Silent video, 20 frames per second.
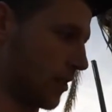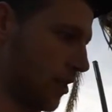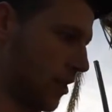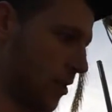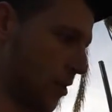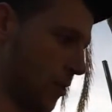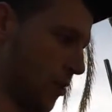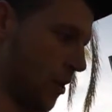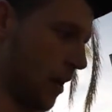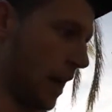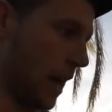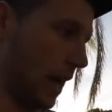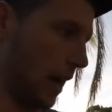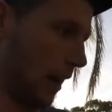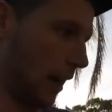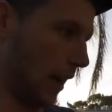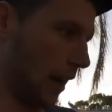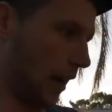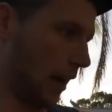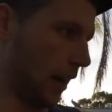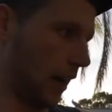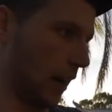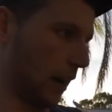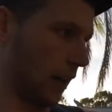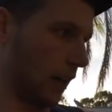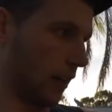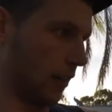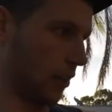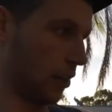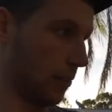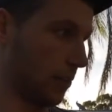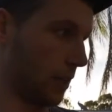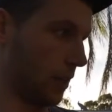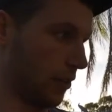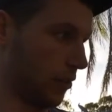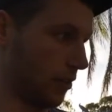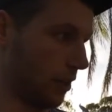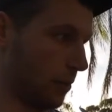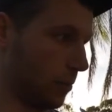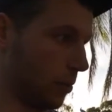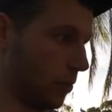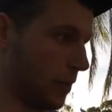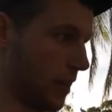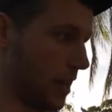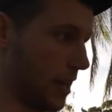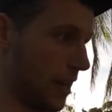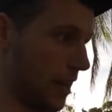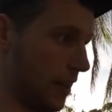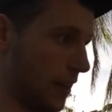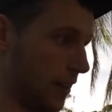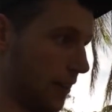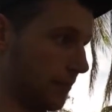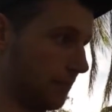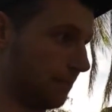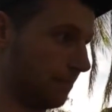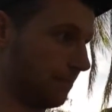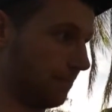So could be in trouble there.